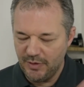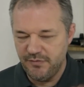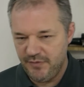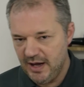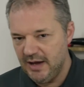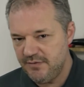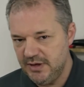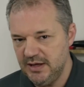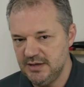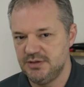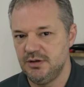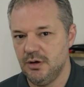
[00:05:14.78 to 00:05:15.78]
About 5
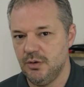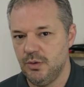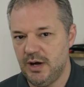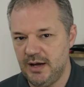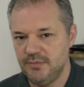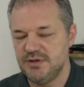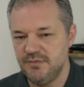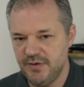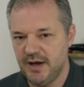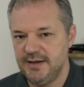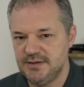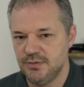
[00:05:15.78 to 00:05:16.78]
years ago, I was
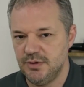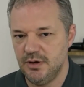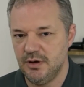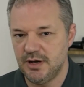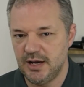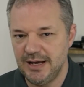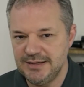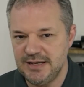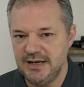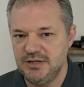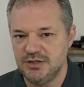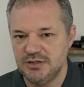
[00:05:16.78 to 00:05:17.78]
invited to an
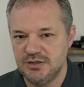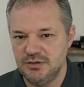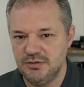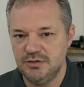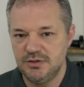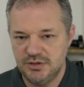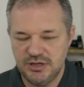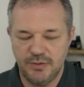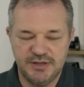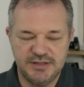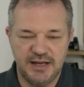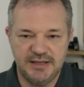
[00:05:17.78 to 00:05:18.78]
organisation to,
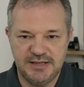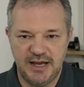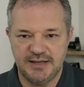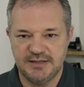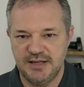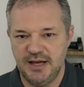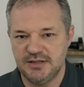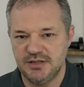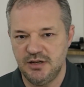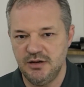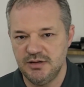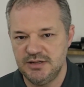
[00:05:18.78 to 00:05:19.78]
shall we say, test their
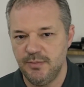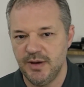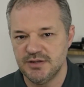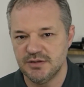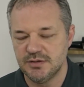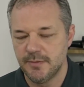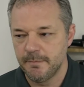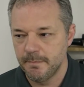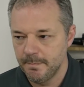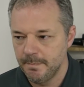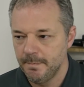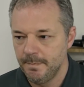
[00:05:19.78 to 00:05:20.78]
security measures.
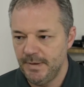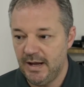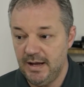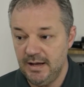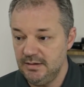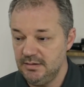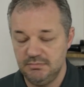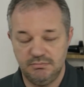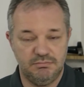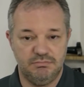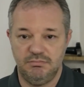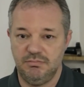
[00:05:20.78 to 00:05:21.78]
And
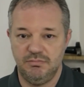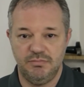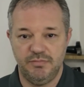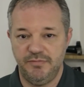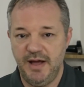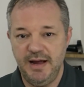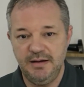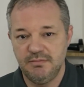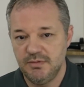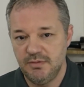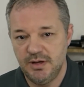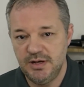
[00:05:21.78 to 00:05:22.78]

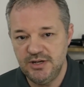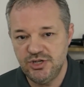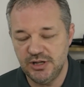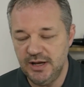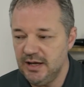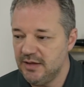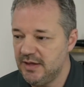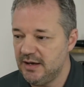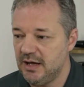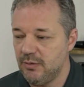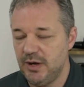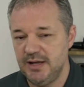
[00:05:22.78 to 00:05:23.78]
fine initially, and
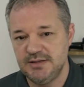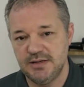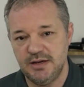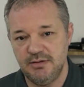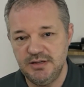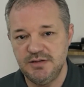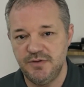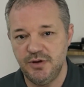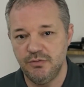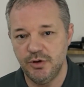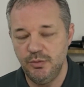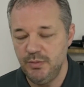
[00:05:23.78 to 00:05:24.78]
then I went into their
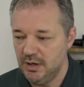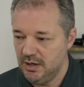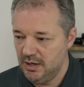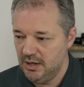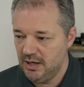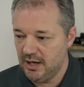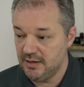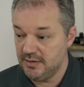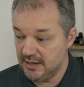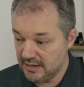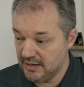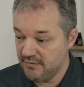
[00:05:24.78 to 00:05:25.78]
interview room,
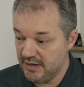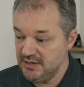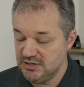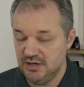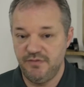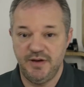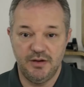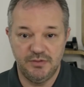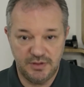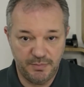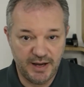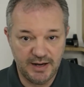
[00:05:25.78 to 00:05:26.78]
and then I eventually
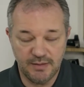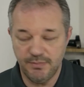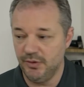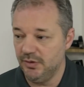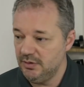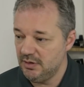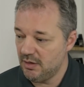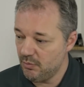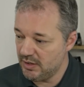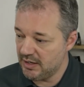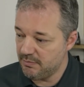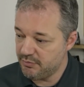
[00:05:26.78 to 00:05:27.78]
found the panic button,
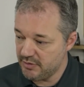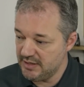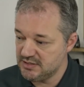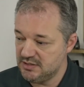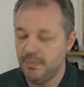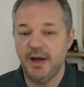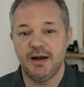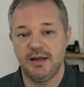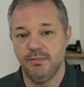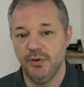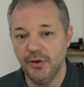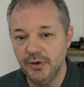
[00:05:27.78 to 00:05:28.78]
and when I pressed the
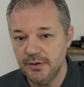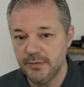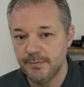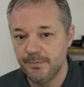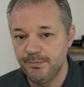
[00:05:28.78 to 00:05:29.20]
panic button,